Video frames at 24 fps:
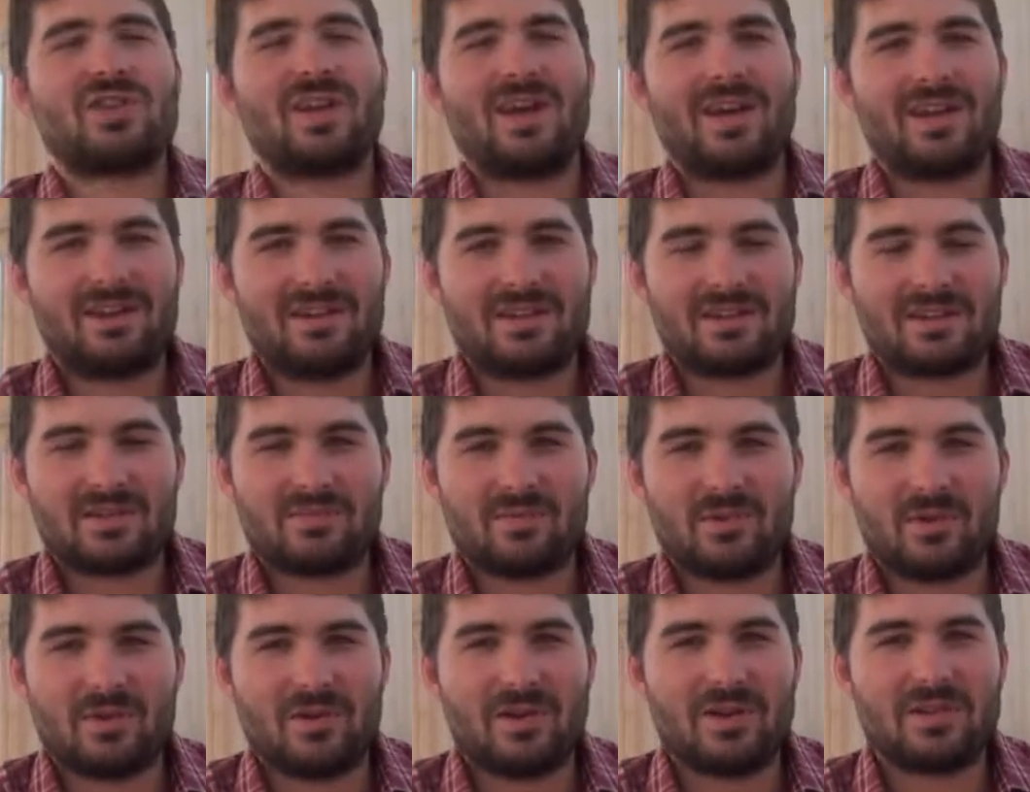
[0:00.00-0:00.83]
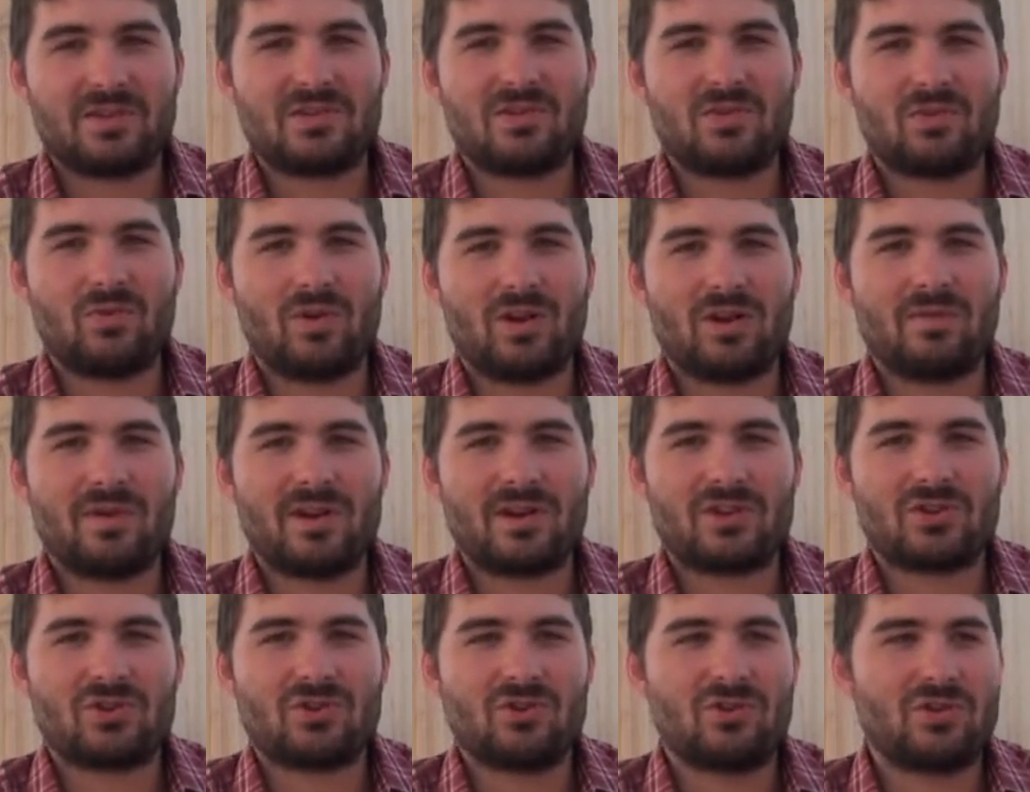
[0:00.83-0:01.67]
that experience. You want to
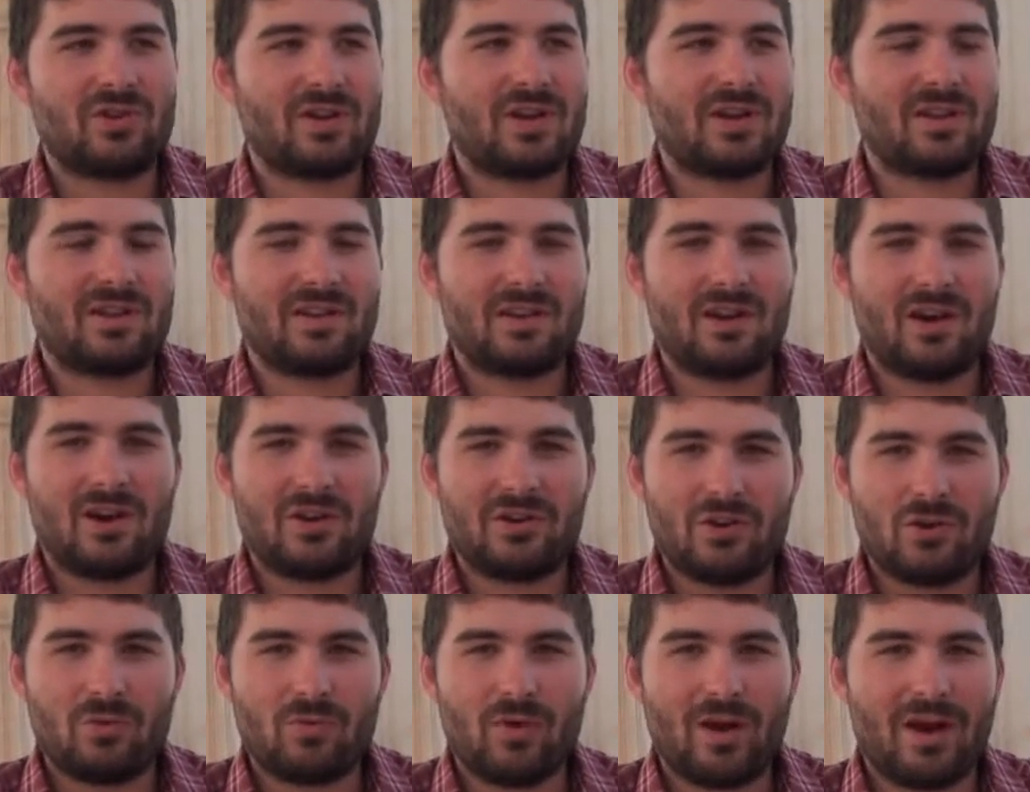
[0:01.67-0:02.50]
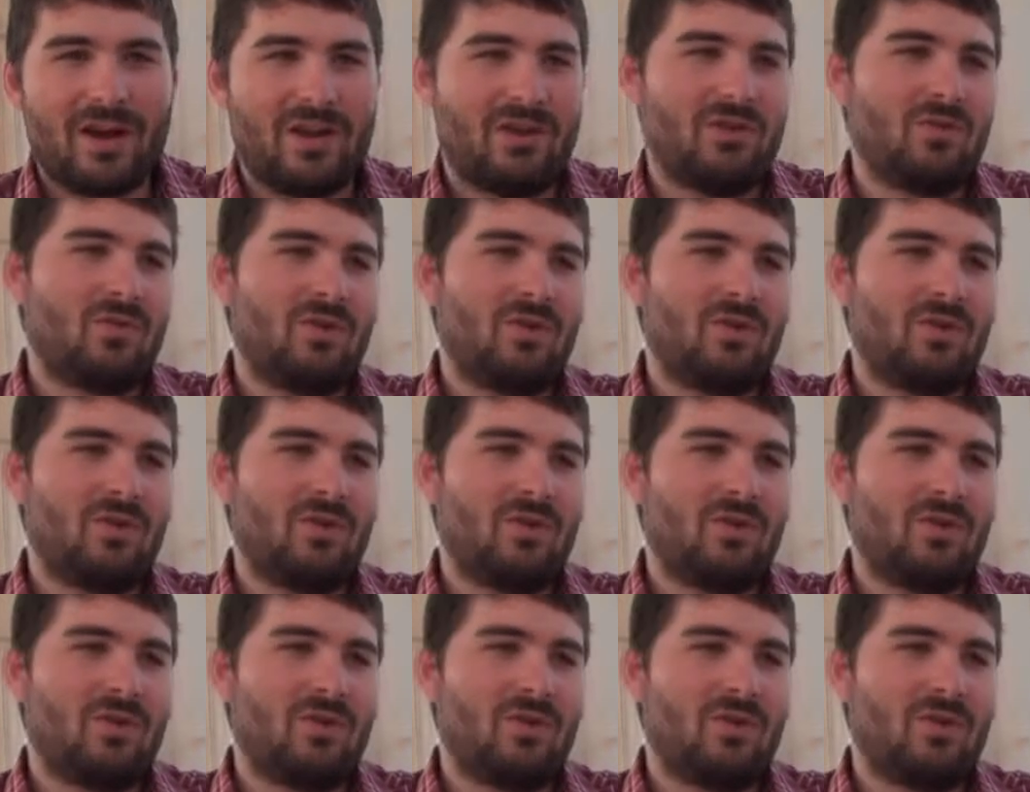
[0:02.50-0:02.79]
make sure you get the audio right.